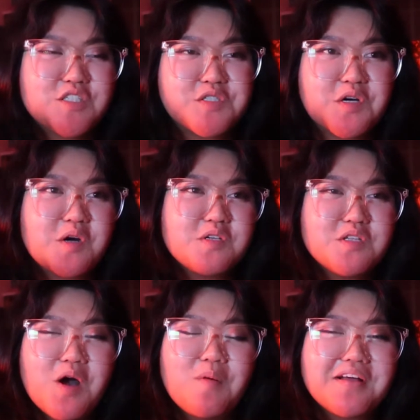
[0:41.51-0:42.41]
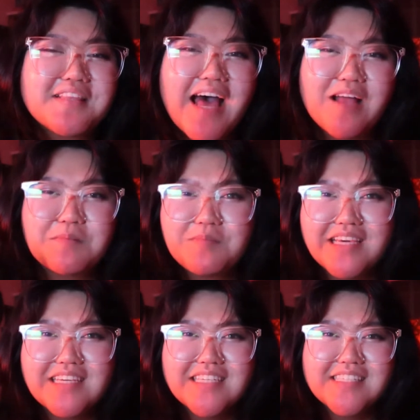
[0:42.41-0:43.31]
so you know what that
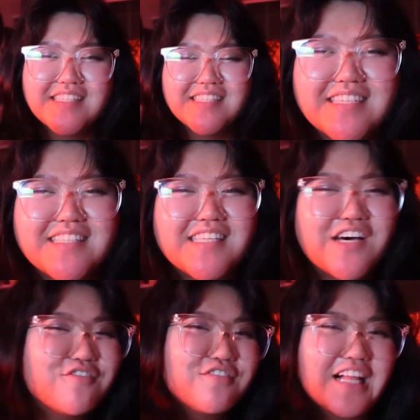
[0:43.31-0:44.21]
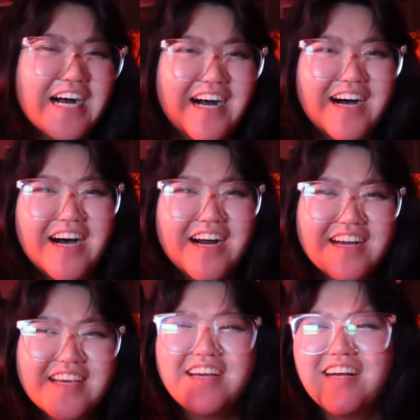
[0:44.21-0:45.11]
means, it's a
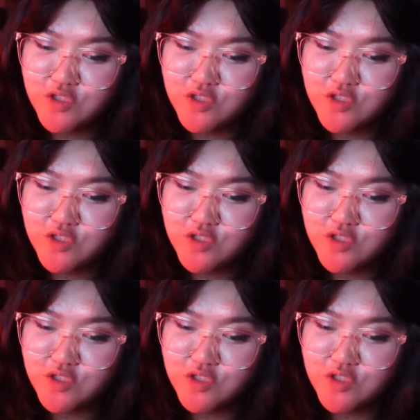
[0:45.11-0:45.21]
vlog.